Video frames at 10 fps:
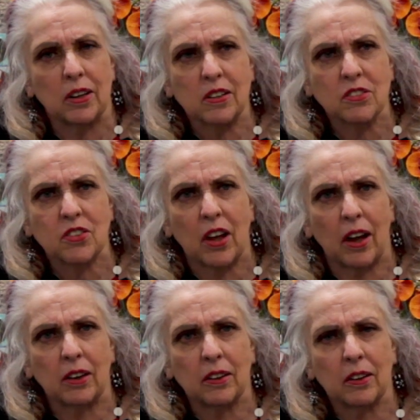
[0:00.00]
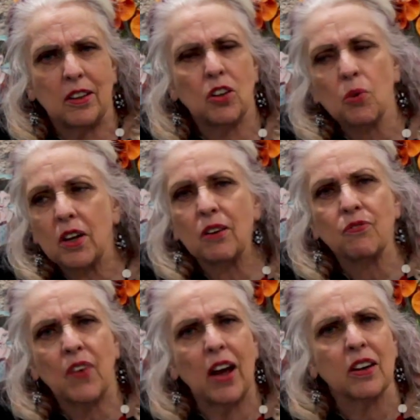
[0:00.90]
is that you don't get
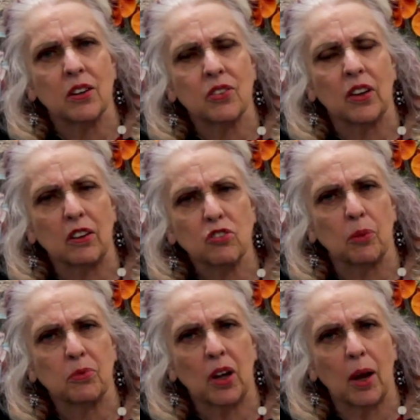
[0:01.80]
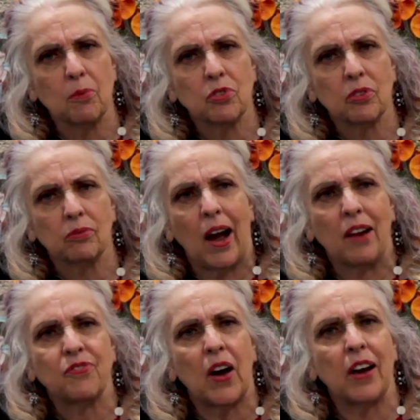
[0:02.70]
invited to things sometimes.
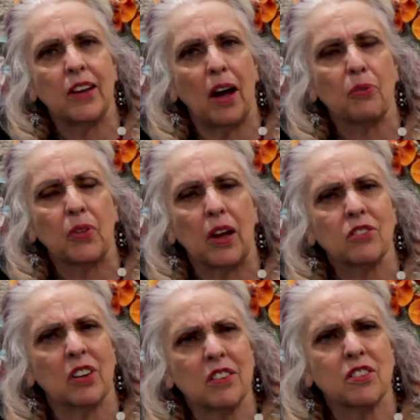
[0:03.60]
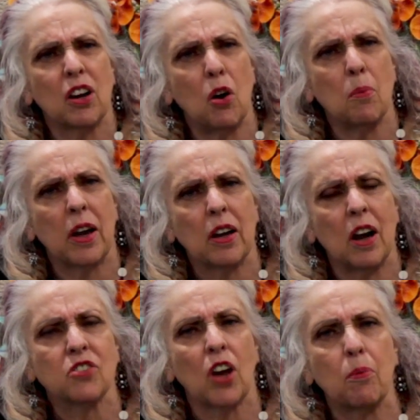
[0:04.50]
I find out things and I say, oh my
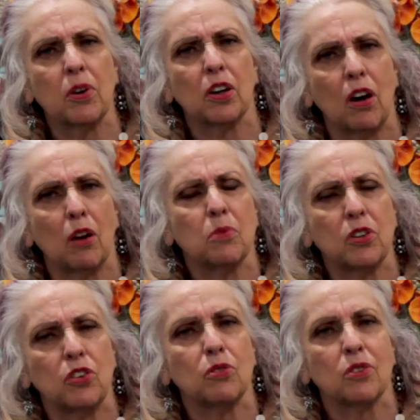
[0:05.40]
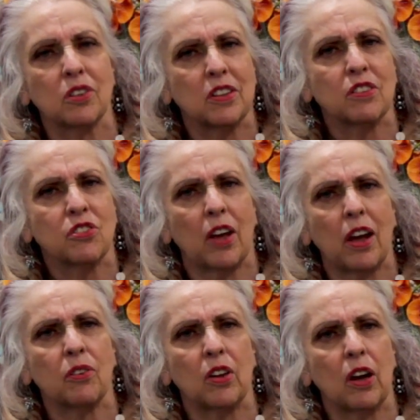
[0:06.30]
gosh, I would have gone with you to this,
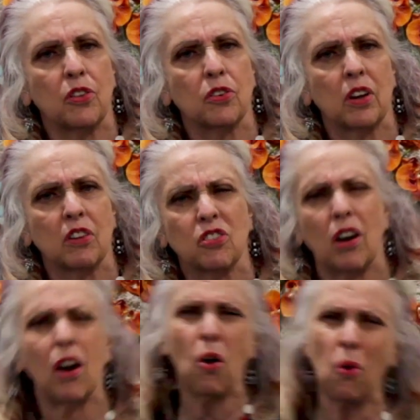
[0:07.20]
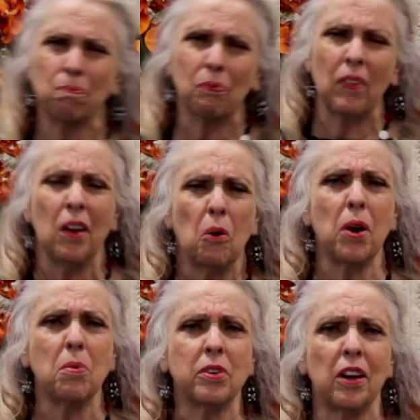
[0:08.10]
that, or the other. And they say, oh,
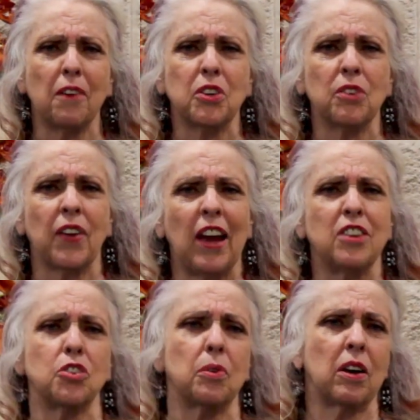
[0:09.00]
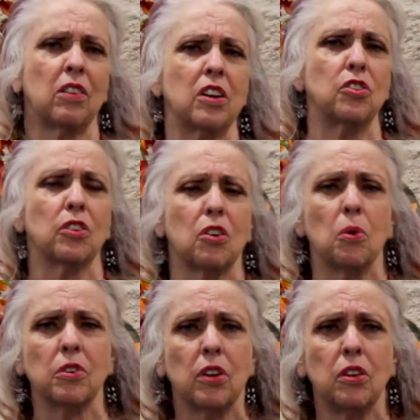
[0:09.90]
we would love to have had you, Aralyn,
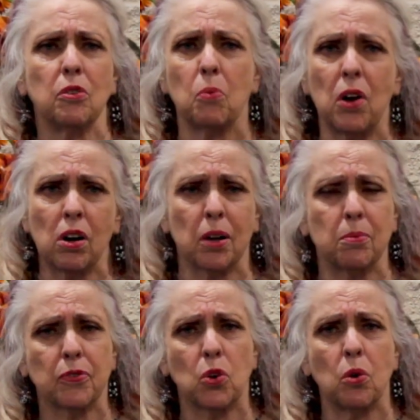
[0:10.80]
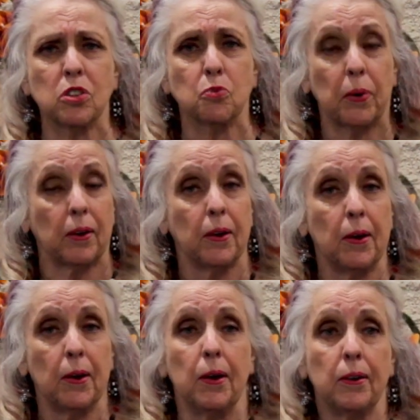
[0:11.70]
you're welcome, of course,
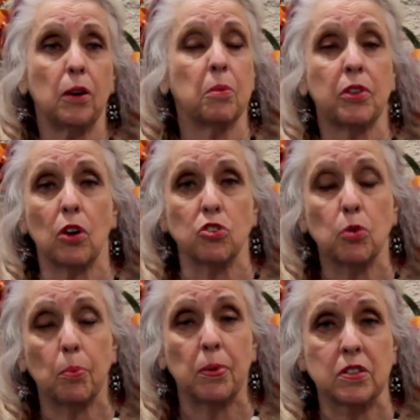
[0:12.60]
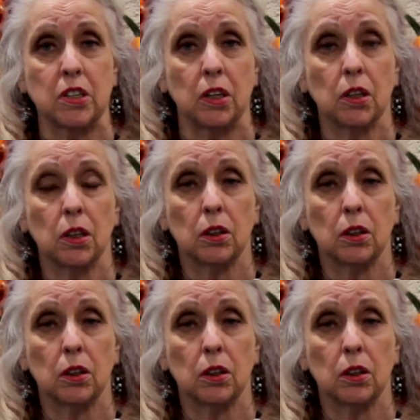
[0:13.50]
but we thought you were busy.